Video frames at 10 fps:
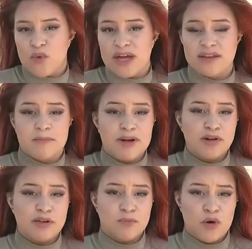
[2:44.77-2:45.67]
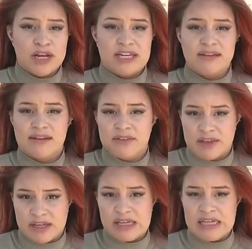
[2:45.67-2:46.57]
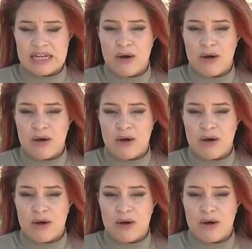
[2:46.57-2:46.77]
ways to better support kids in the heat.